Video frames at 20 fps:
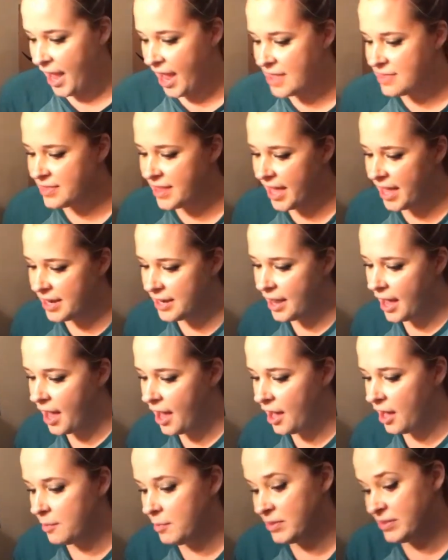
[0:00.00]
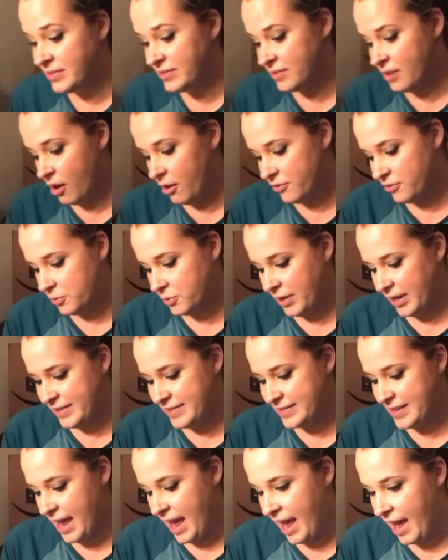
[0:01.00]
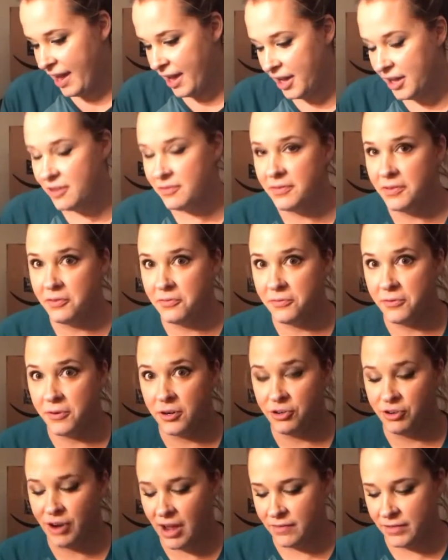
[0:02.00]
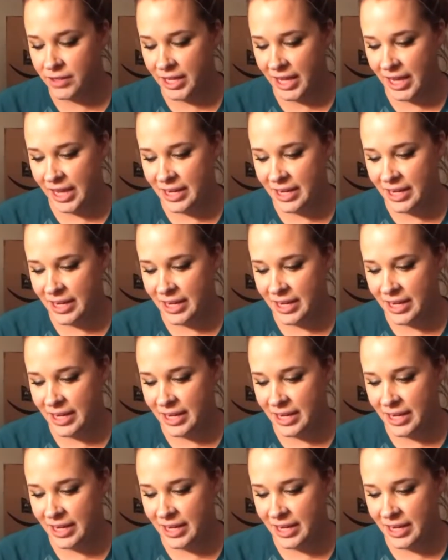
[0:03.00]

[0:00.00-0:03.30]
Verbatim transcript: And then um, this is also nice to have for traveling.